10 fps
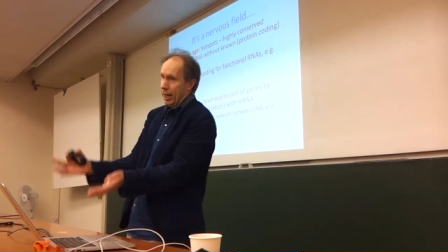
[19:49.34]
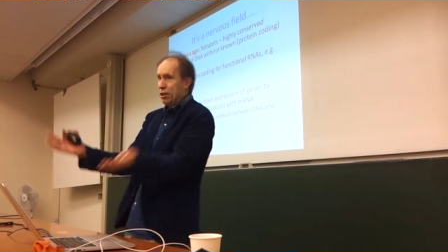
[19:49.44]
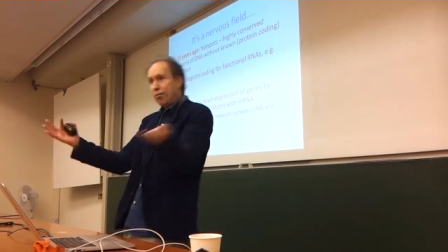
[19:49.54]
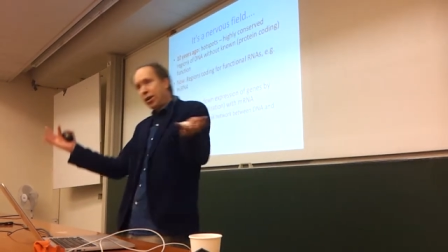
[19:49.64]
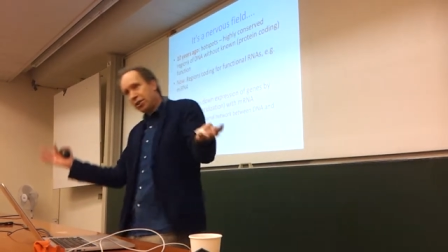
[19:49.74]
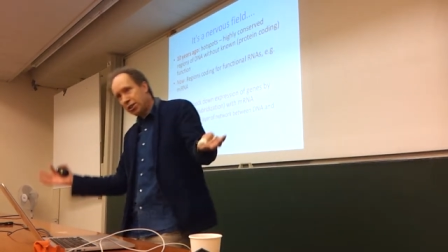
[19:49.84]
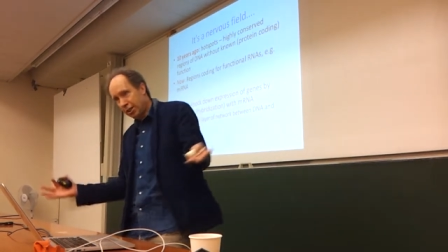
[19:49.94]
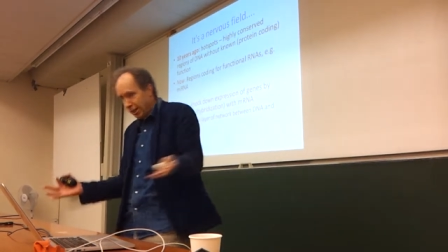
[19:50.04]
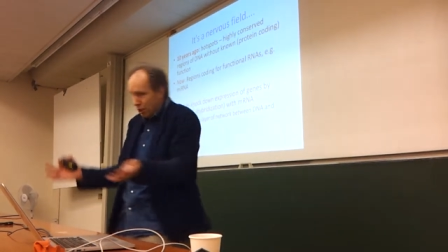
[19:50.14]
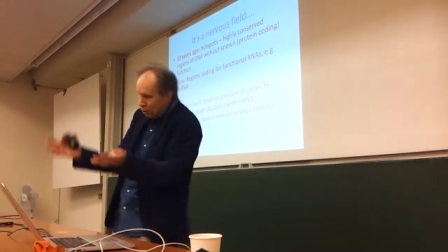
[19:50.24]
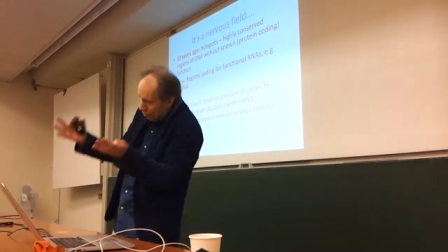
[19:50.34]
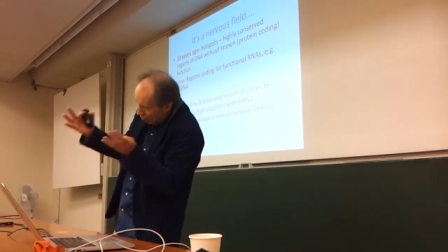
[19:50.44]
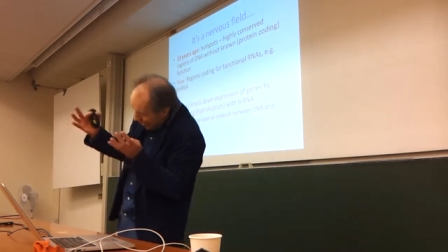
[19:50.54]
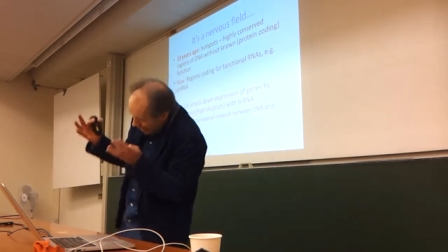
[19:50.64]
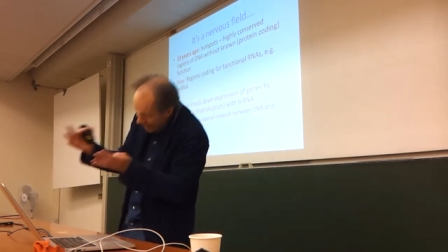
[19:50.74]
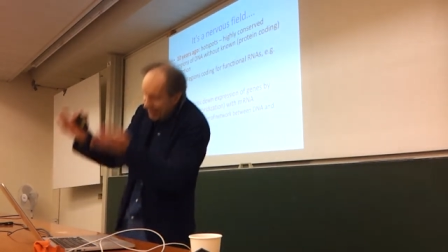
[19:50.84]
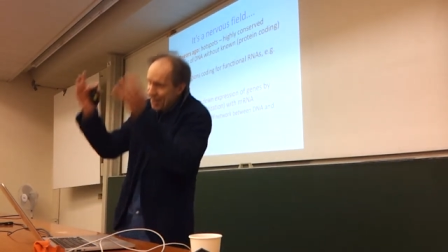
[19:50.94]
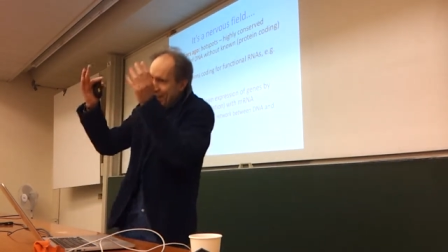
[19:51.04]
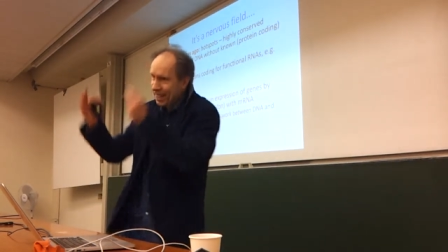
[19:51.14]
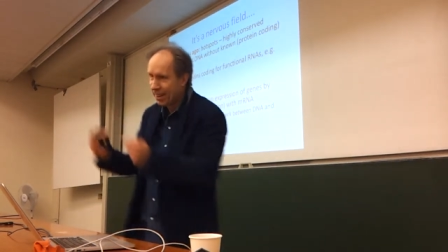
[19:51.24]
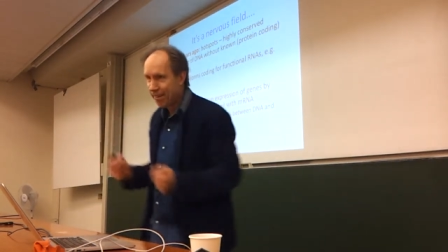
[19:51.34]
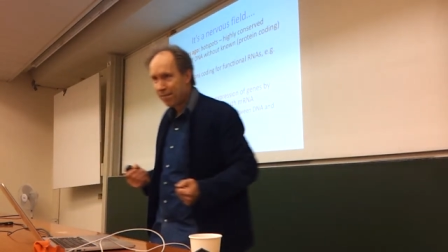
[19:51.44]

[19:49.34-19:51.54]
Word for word: has a function, and they couldn't find anything.